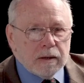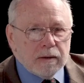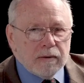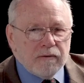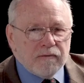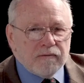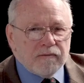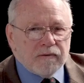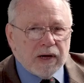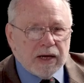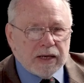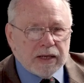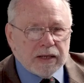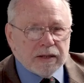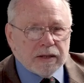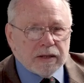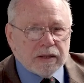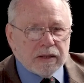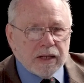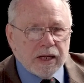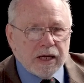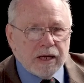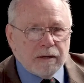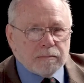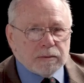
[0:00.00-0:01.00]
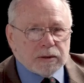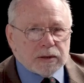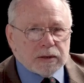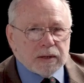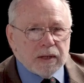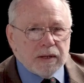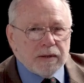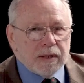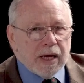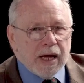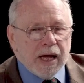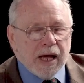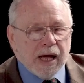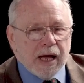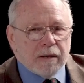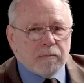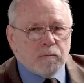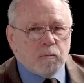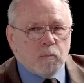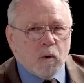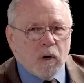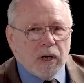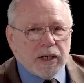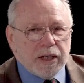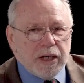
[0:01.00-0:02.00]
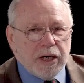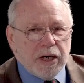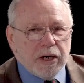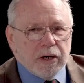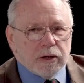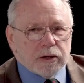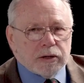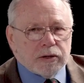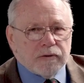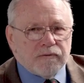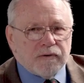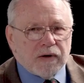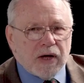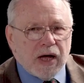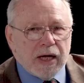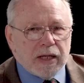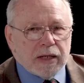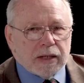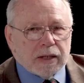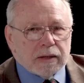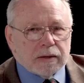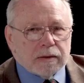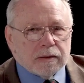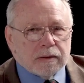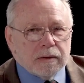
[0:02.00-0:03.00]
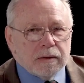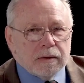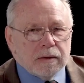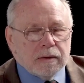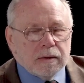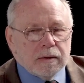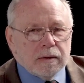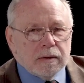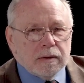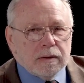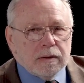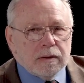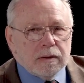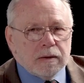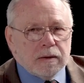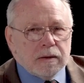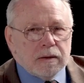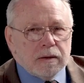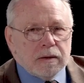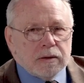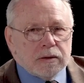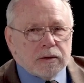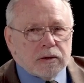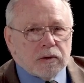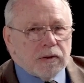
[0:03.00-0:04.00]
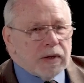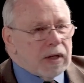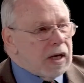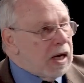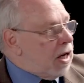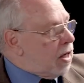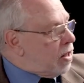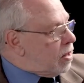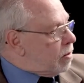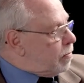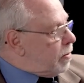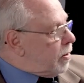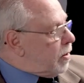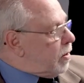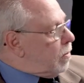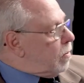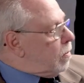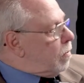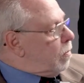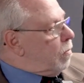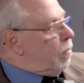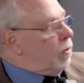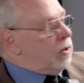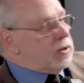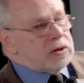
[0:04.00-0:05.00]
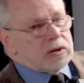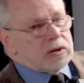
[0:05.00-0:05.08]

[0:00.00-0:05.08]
filing the claims, and they had 1 year to file it. So the hospital was